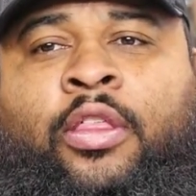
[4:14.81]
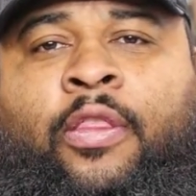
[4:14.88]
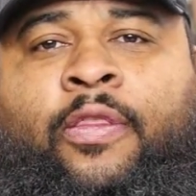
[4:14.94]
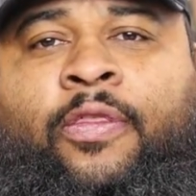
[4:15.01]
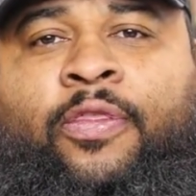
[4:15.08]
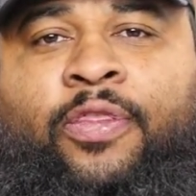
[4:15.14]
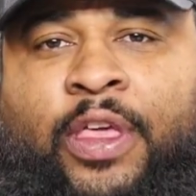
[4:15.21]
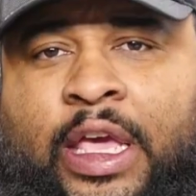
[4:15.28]

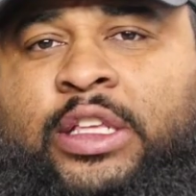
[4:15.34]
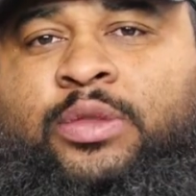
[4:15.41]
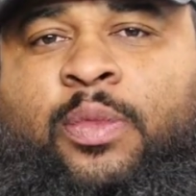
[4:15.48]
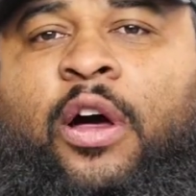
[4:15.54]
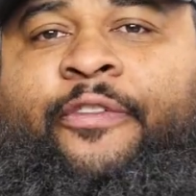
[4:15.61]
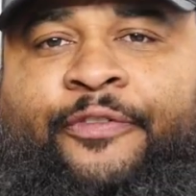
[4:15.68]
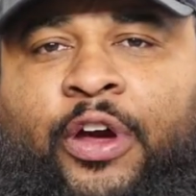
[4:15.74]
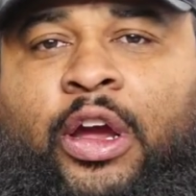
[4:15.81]
these
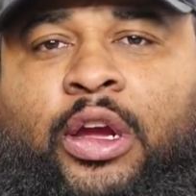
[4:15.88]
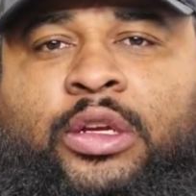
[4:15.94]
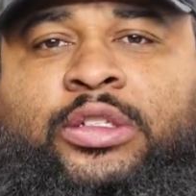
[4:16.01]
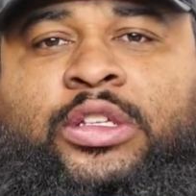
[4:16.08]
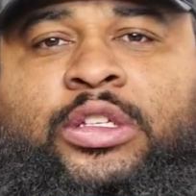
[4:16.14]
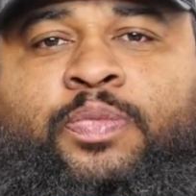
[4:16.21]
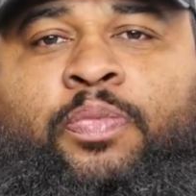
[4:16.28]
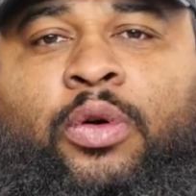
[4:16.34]
motherfuckers
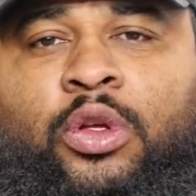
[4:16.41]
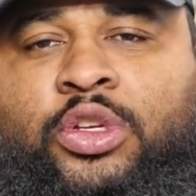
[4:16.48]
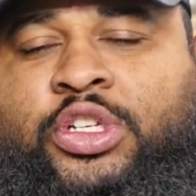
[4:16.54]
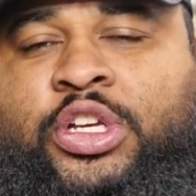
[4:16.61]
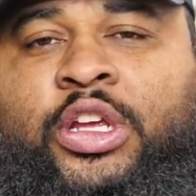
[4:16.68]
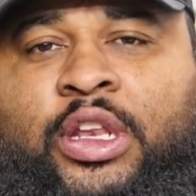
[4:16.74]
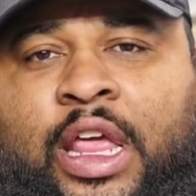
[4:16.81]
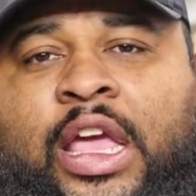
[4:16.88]
is
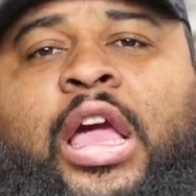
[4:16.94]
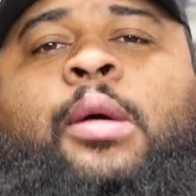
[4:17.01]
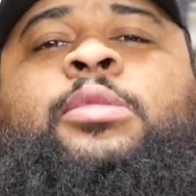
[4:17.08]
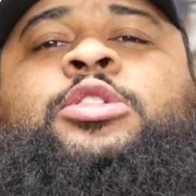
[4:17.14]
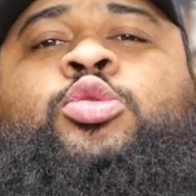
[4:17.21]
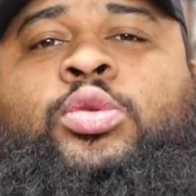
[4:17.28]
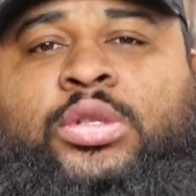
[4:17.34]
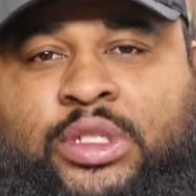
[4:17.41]
bullshit and they coming
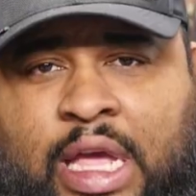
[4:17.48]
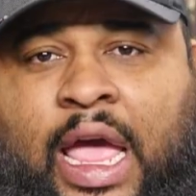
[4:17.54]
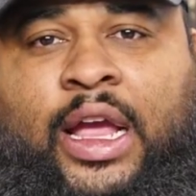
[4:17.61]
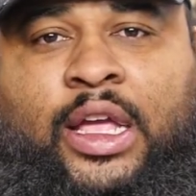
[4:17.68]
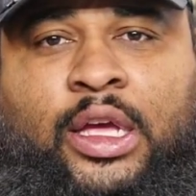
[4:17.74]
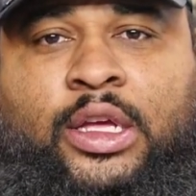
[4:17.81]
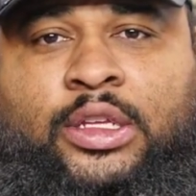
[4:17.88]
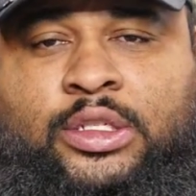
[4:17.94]
to attack
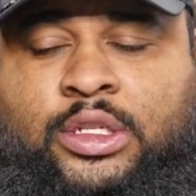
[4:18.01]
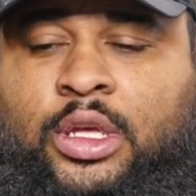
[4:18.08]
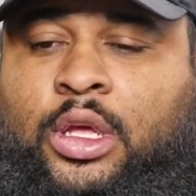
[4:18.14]
us.